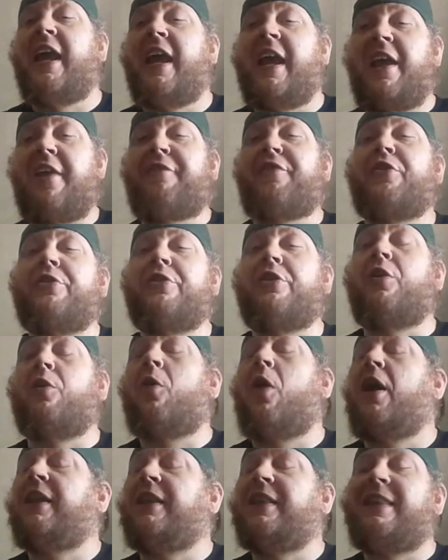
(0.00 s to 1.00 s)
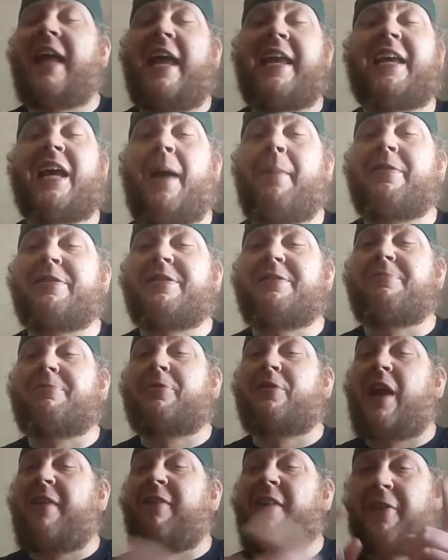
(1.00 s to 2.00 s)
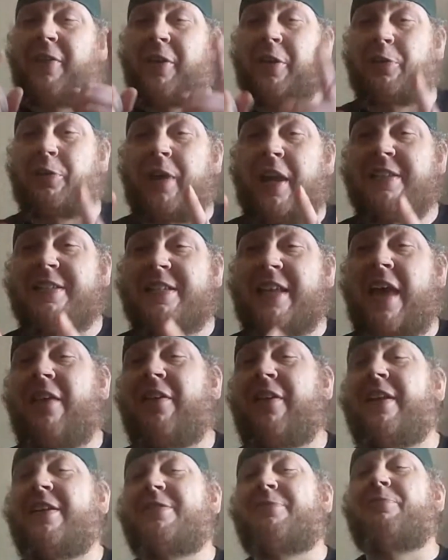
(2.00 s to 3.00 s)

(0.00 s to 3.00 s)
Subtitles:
If you're new, like, comment, subscribe. Have a great Saturday.